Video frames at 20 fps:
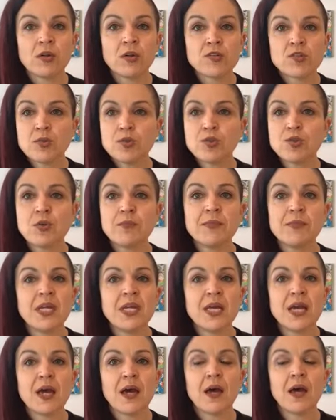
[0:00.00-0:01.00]
on social
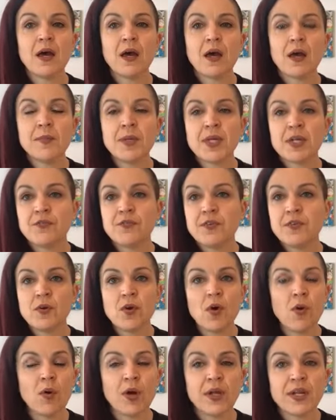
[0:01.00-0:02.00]
media. I mean, if you
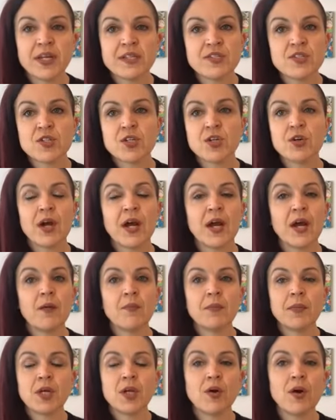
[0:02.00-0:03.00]
go on
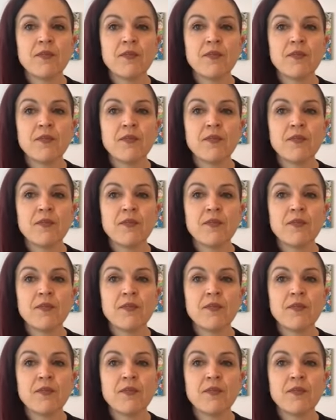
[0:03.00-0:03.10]
Instagram,